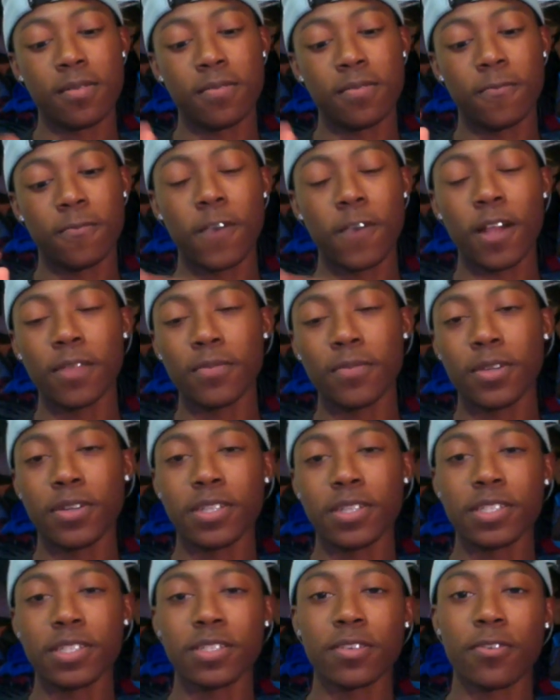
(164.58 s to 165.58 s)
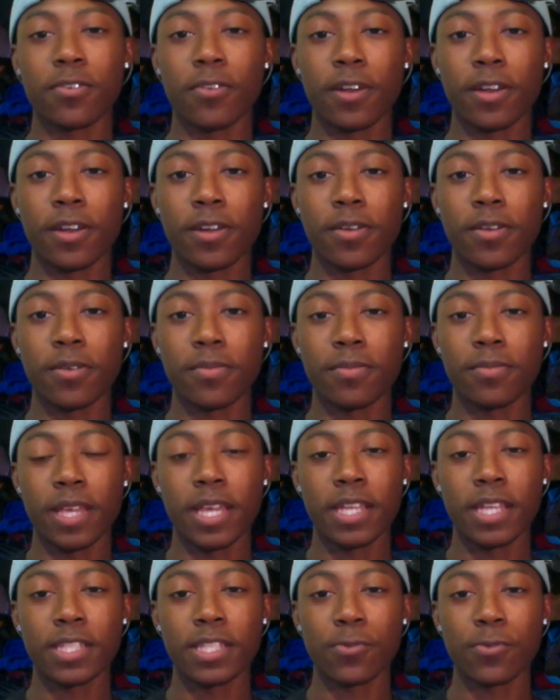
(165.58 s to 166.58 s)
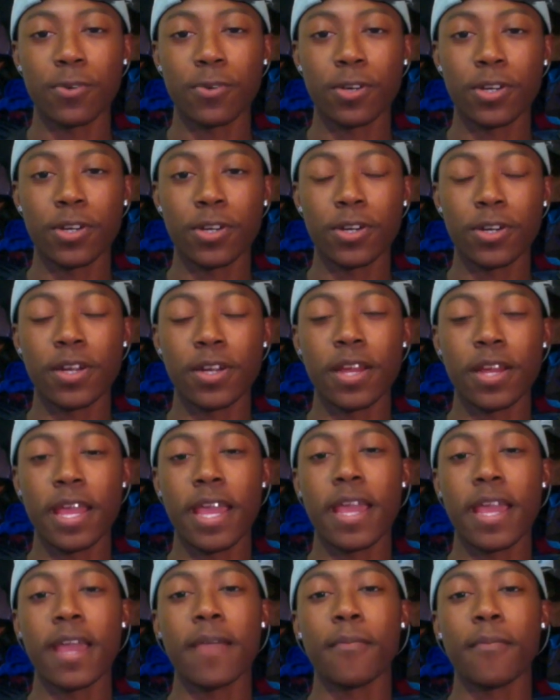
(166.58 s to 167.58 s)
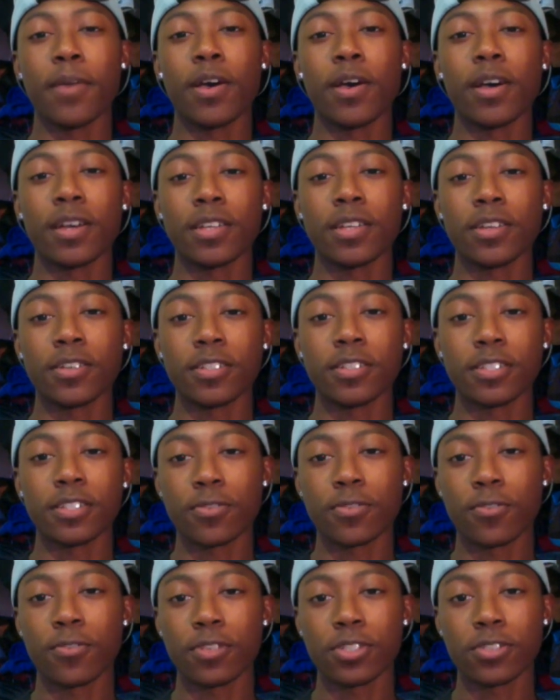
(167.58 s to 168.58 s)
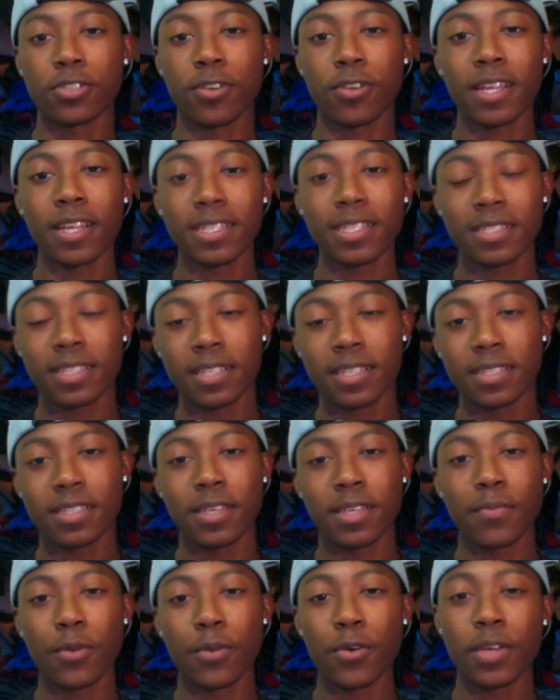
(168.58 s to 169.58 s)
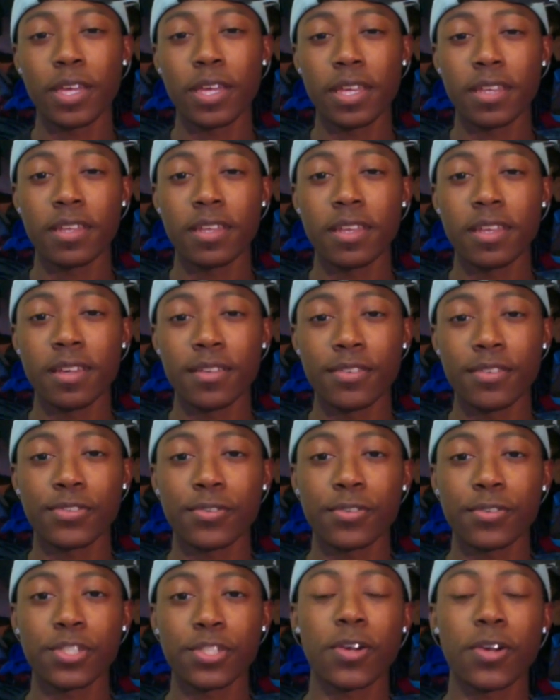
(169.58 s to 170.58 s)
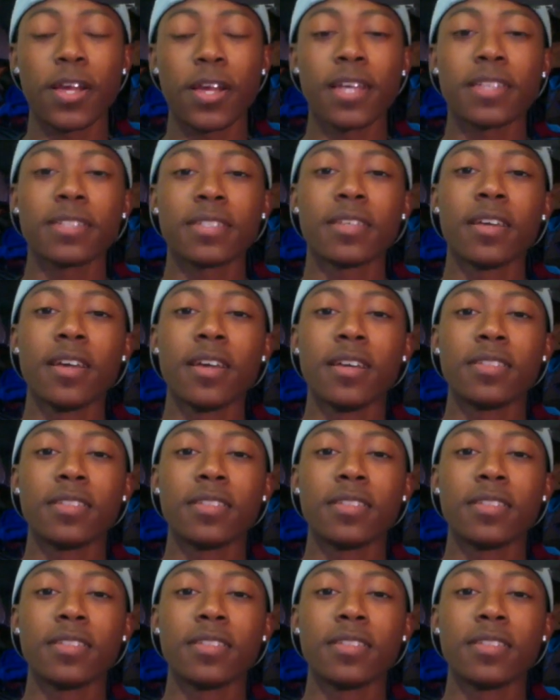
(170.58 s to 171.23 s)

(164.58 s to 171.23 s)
Follow me on Instagram and Twitter at mon_trice. That's MOND_trice.